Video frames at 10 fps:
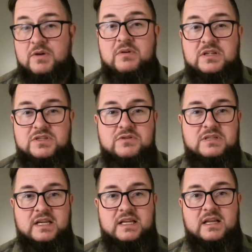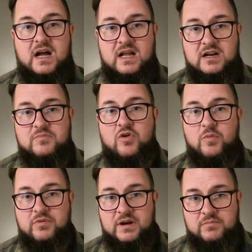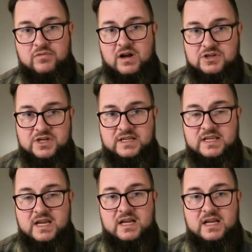big one is using it on an appropriate project.